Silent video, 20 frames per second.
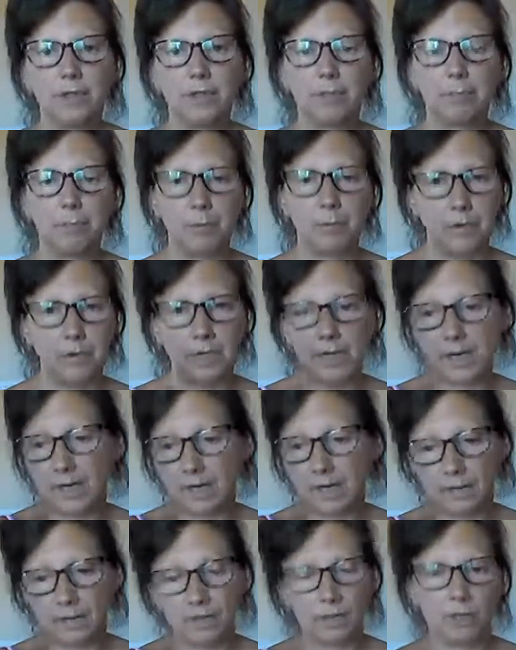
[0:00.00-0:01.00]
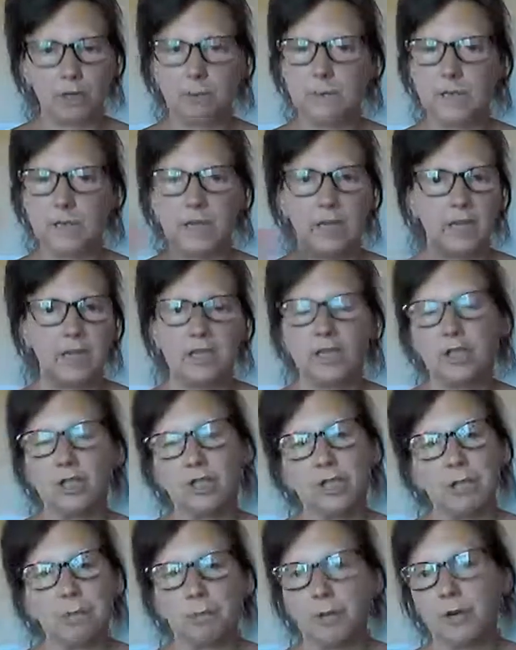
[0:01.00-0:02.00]
your brain communicating
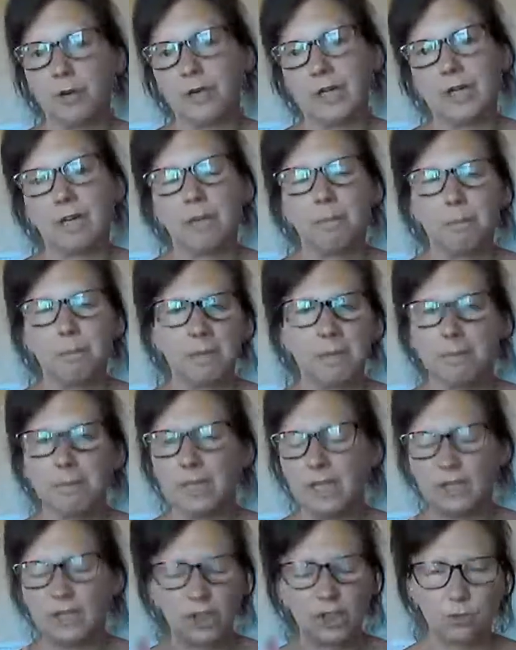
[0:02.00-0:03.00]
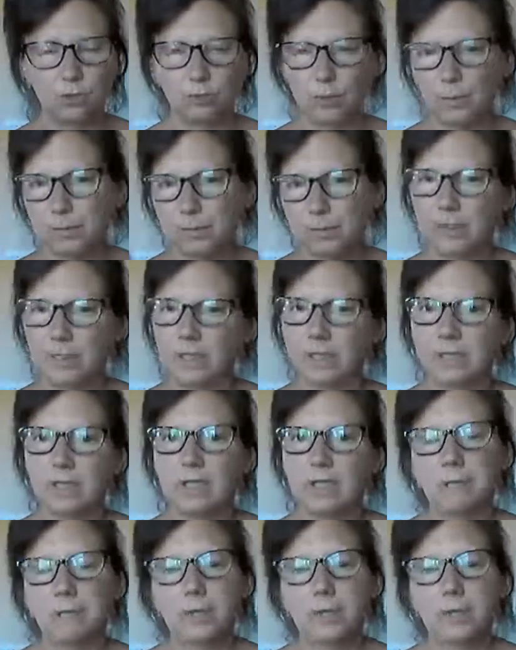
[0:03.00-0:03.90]
to your body can be a bit disrupted